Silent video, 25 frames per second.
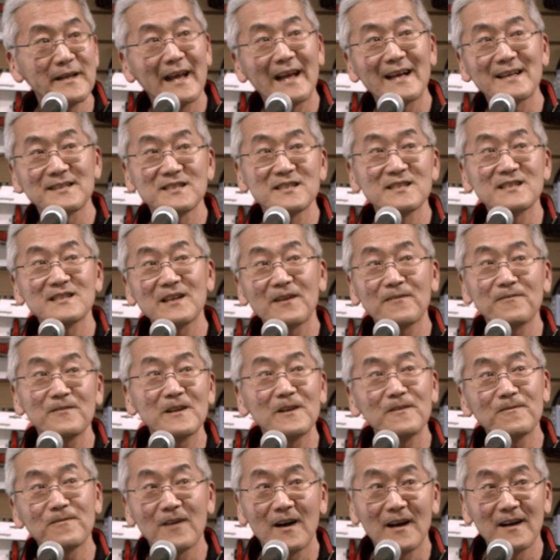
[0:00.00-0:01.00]
at
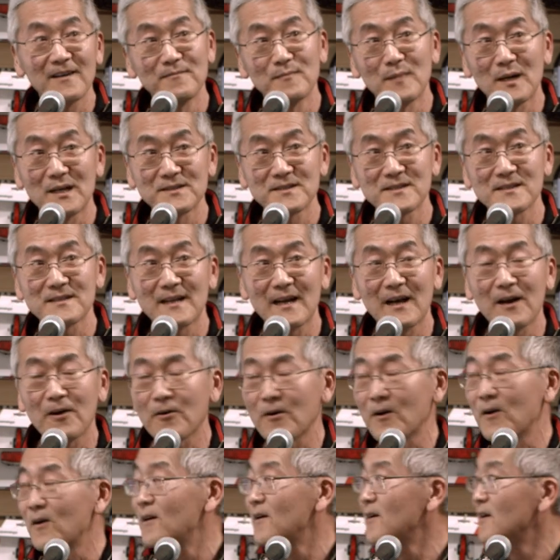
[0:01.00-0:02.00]
75 miles an hour.